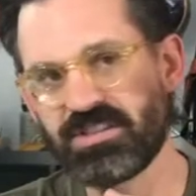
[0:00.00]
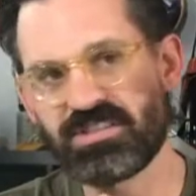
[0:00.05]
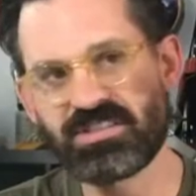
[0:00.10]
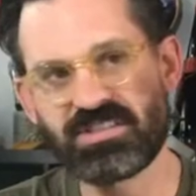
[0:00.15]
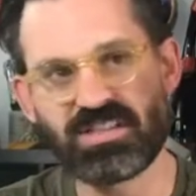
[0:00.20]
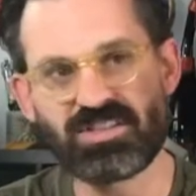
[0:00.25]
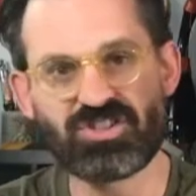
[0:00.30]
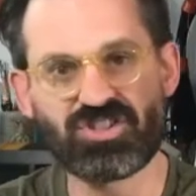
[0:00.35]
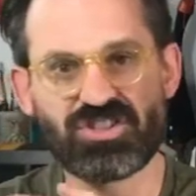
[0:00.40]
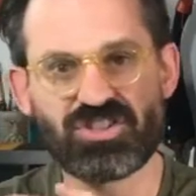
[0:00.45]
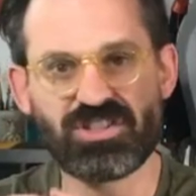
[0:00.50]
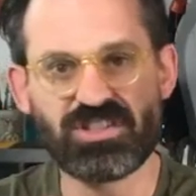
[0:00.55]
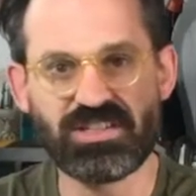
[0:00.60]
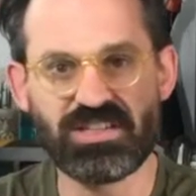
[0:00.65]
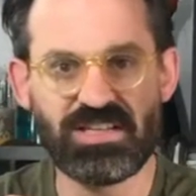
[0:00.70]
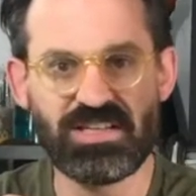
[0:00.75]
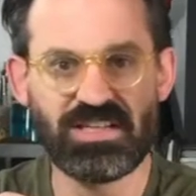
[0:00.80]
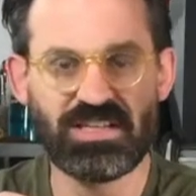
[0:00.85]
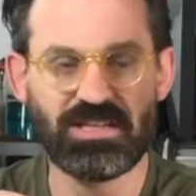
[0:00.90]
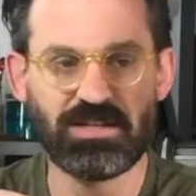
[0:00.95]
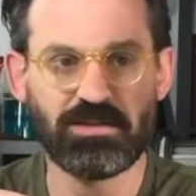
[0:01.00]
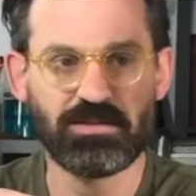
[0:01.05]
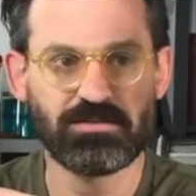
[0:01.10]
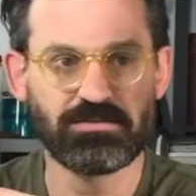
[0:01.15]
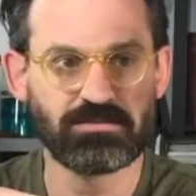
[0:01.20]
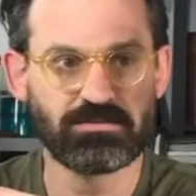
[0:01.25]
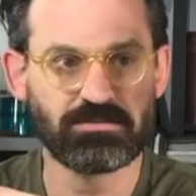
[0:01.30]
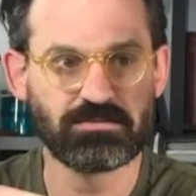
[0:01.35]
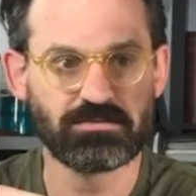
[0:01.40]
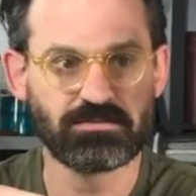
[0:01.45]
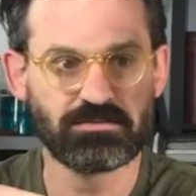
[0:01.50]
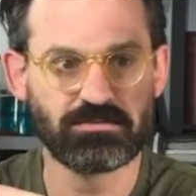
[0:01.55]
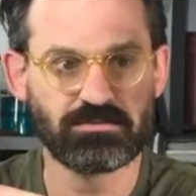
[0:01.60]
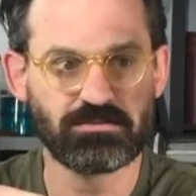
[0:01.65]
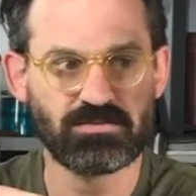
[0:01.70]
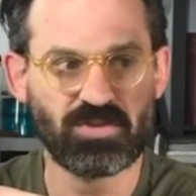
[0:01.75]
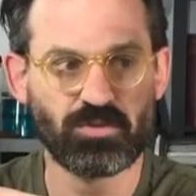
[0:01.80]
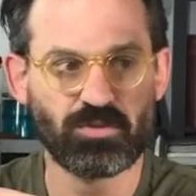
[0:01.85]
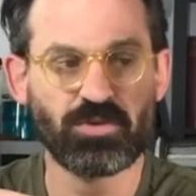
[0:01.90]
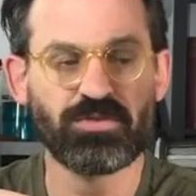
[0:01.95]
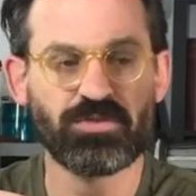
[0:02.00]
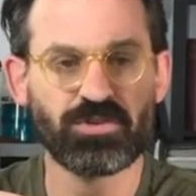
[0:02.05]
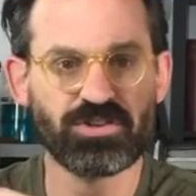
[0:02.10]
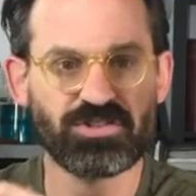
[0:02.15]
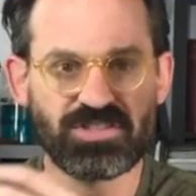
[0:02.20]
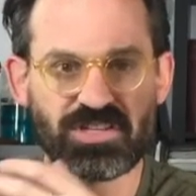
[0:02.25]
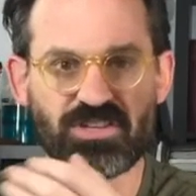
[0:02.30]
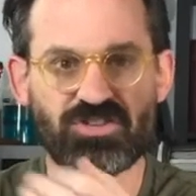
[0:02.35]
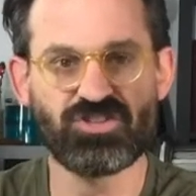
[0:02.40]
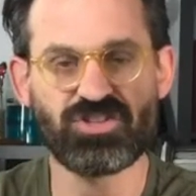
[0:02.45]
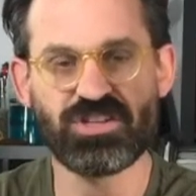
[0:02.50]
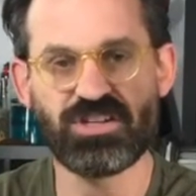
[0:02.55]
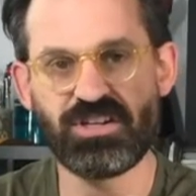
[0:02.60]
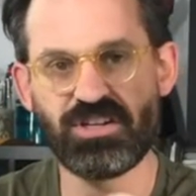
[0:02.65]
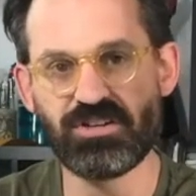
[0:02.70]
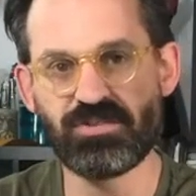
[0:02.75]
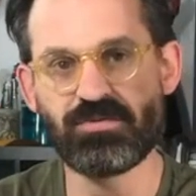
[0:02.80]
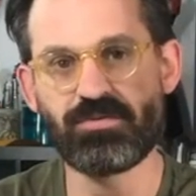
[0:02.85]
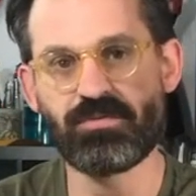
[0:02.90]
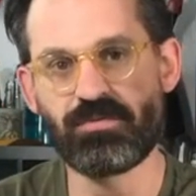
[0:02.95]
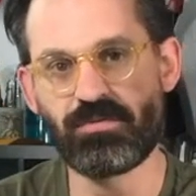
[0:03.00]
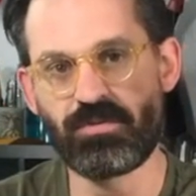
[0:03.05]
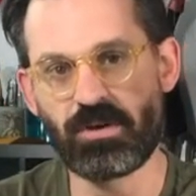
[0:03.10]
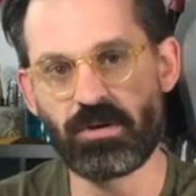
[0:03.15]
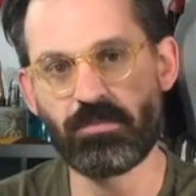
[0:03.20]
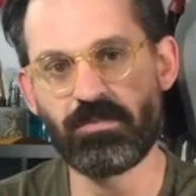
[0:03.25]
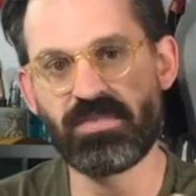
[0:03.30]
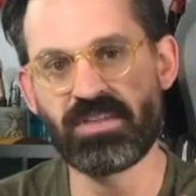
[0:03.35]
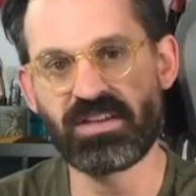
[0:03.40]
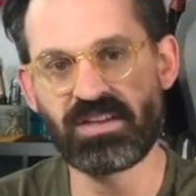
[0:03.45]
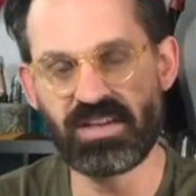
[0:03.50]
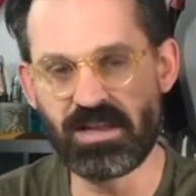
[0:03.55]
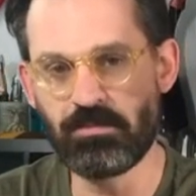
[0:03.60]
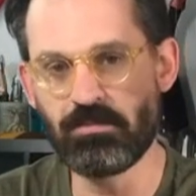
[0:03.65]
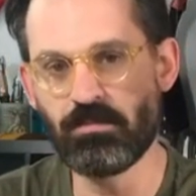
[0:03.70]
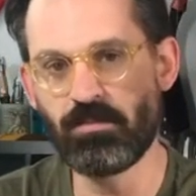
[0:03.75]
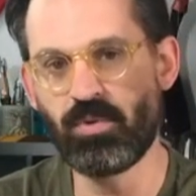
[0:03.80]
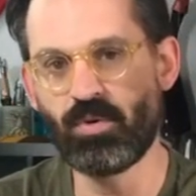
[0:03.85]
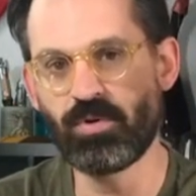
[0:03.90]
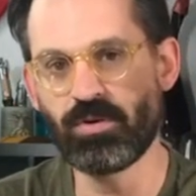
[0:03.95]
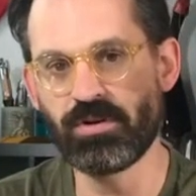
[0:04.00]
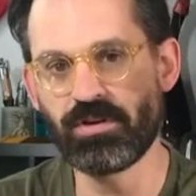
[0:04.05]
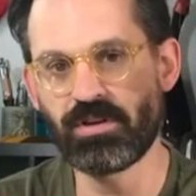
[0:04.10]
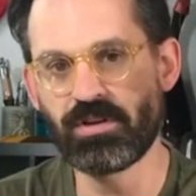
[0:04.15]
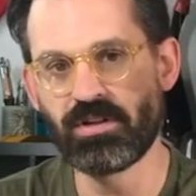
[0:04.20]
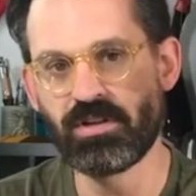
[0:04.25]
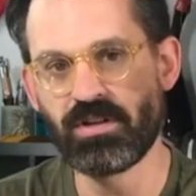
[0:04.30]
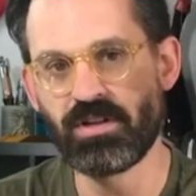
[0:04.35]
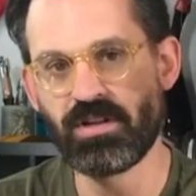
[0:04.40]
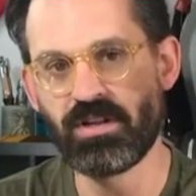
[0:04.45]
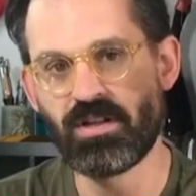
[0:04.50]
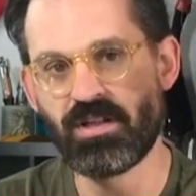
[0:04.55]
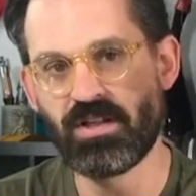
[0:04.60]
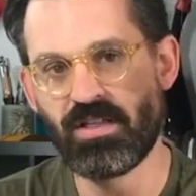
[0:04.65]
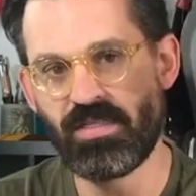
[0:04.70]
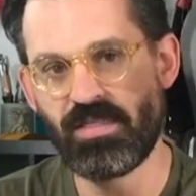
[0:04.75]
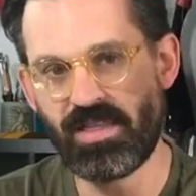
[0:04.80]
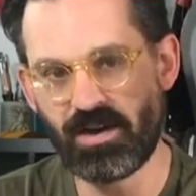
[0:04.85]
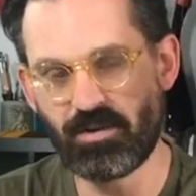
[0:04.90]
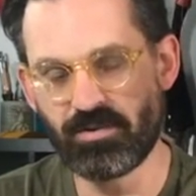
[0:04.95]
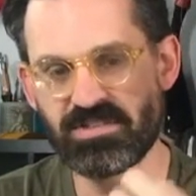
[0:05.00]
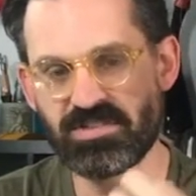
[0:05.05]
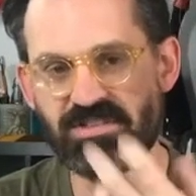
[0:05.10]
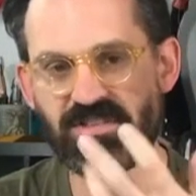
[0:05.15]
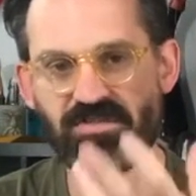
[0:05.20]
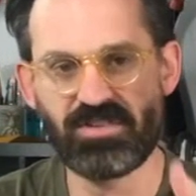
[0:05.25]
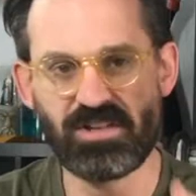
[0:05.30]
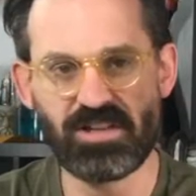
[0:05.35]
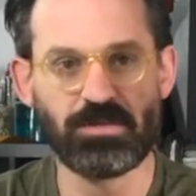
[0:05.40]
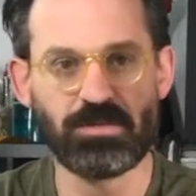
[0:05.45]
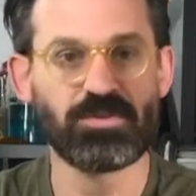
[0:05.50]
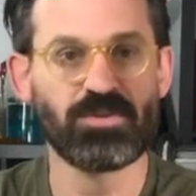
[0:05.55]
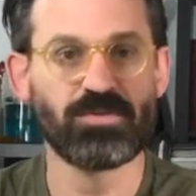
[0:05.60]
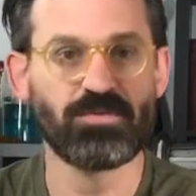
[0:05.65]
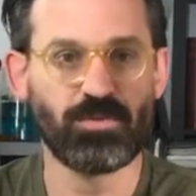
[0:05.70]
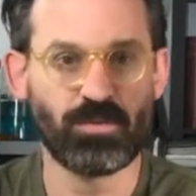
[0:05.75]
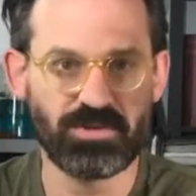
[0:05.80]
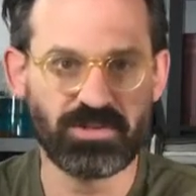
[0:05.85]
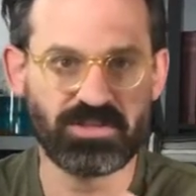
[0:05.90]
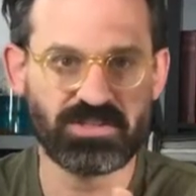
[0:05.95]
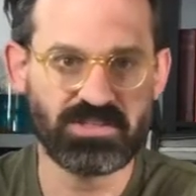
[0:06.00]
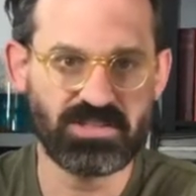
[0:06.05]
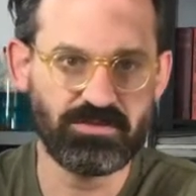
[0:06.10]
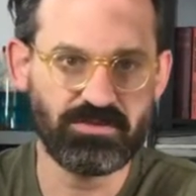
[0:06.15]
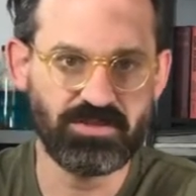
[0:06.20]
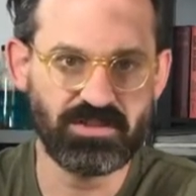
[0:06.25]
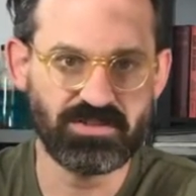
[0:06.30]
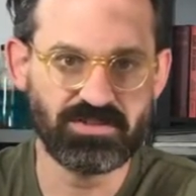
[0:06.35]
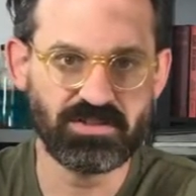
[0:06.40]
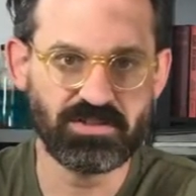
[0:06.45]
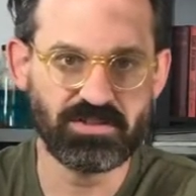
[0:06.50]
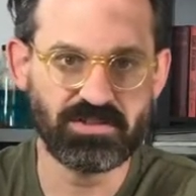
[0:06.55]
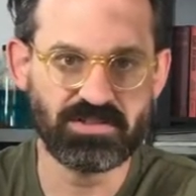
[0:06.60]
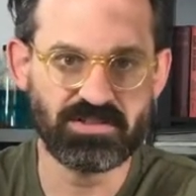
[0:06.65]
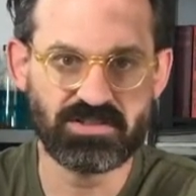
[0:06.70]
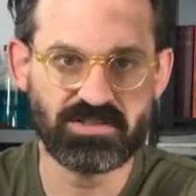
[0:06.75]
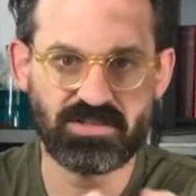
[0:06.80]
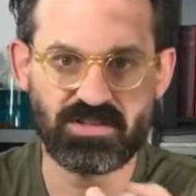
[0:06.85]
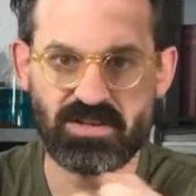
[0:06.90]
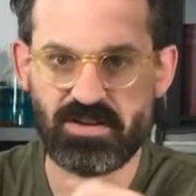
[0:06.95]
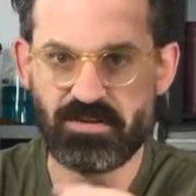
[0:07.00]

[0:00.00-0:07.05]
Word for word: essentially reverse engineered from the game board that was developed for the T V series.